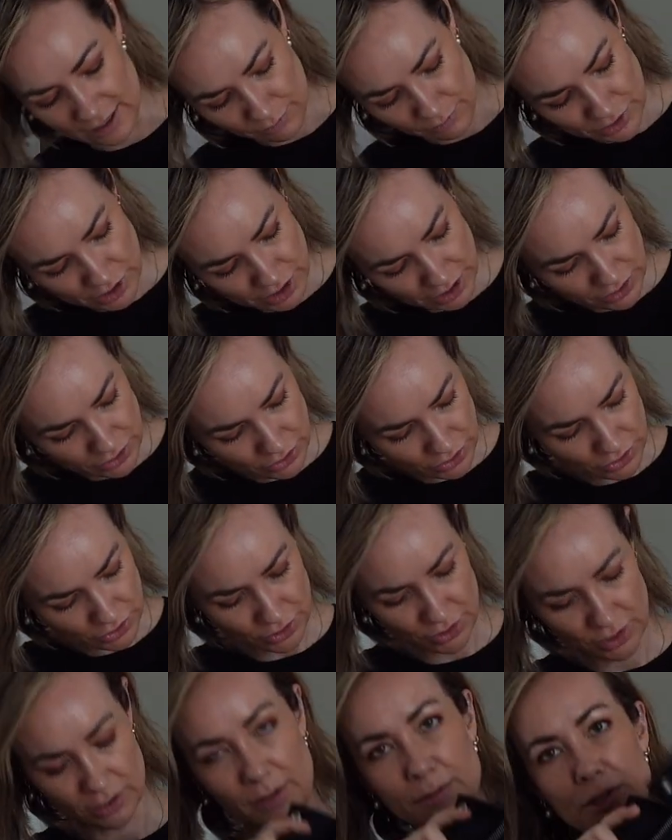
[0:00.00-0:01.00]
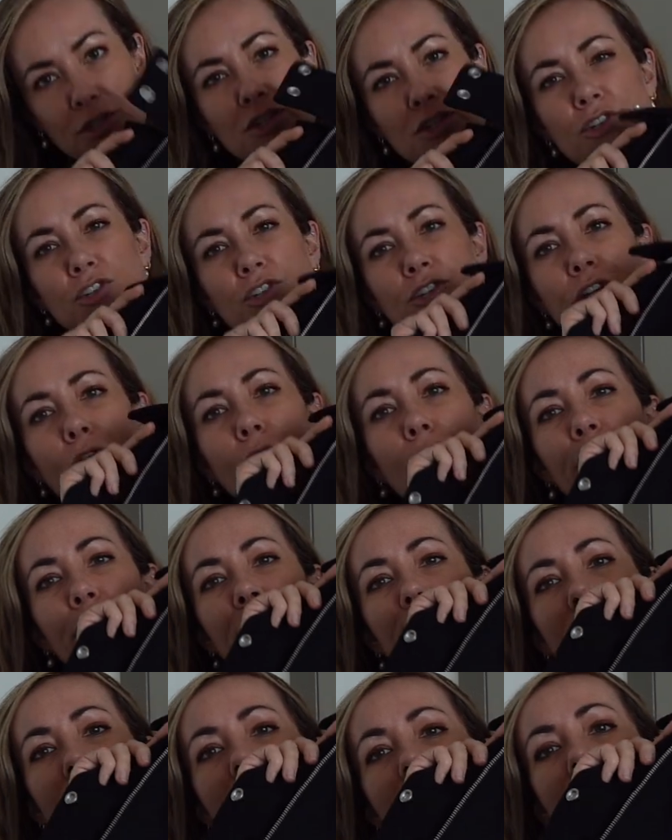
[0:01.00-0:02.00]
I wish I could just, let me just show
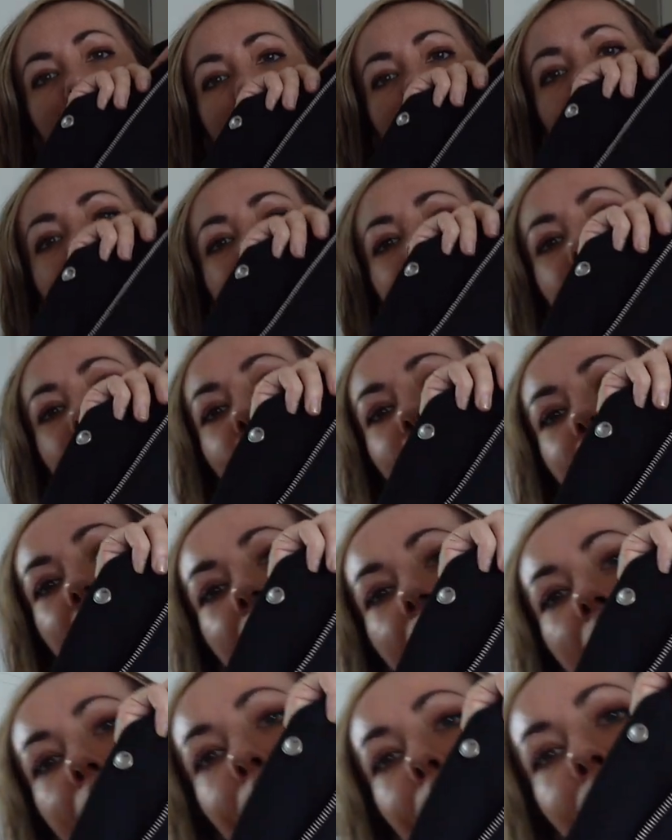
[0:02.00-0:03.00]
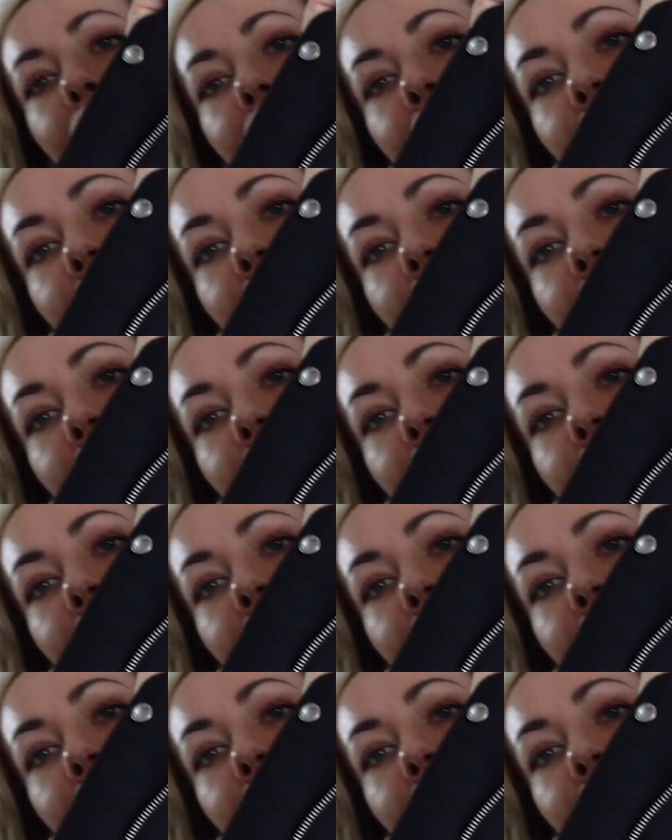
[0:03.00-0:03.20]
you. I hope this will pick up.